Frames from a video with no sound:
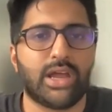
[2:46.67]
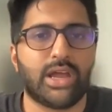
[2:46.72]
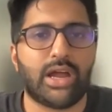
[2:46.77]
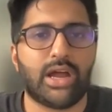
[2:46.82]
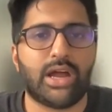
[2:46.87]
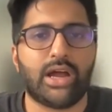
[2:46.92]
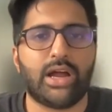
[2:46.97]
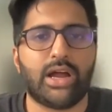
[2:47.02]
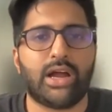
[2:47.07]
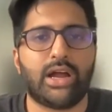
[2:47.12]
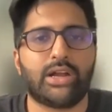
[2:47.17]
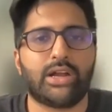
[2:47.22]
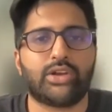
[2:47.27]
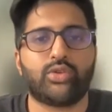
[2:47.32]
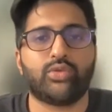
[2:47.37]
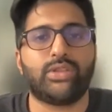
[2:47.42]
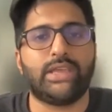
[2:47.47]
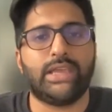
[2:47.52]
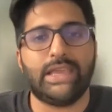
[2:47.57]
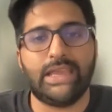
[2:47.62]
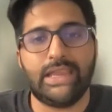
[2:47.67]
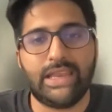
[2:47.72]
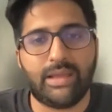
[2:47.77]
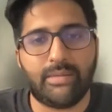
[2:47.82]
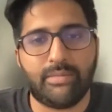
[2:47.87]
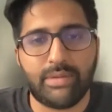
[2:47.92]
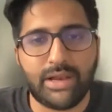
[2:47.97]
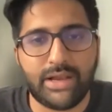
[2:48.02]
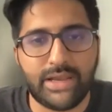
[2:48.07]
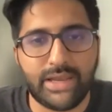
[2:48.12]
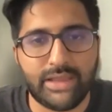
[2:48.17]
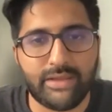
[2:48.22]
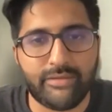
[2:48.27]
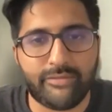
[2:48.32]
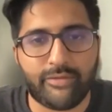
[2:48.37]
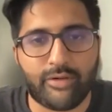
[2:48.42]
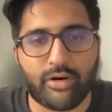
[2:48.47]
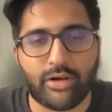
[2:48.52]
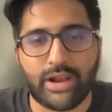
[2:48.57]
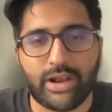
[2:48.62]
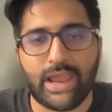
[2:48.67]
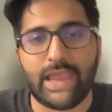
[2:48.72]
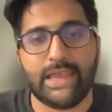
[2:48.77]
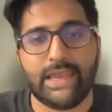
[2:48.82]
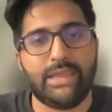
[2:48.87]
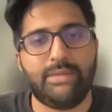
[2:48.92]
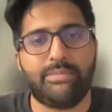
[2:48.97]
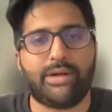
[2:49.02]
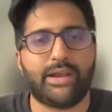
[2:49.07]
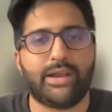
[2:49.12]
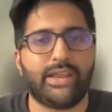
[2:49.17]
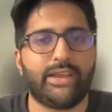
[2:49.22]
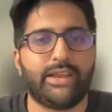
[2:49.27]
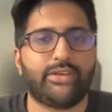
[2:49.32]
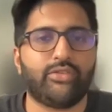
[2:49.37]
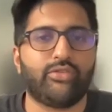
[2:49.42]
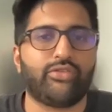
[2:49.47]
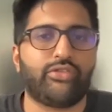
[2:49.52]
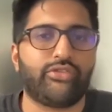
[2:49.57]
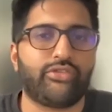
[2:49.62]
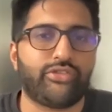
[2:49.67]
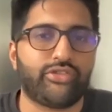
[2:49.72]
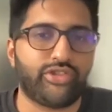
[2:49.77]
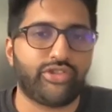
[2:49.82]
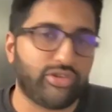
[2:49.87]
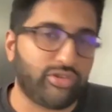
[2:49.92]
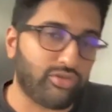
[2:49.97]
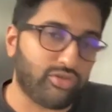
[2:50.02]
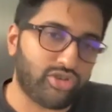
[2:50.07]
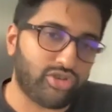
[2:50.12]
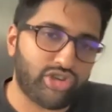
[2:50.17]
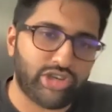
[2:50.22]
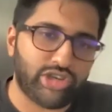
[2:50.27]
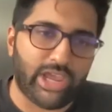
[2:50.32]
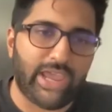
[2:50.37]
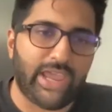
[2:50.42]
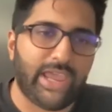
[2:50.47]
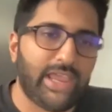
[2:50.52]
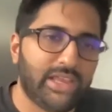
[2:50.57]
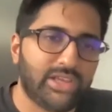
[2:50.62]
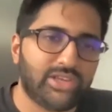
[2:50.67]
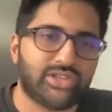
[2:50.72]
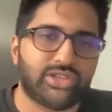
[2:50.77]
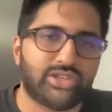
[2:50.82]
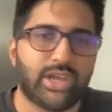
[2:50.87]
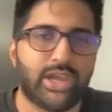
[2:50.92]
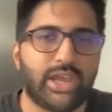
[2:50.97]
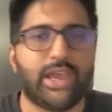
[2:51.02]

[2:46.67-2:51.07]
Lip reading: to the inability for anybody to change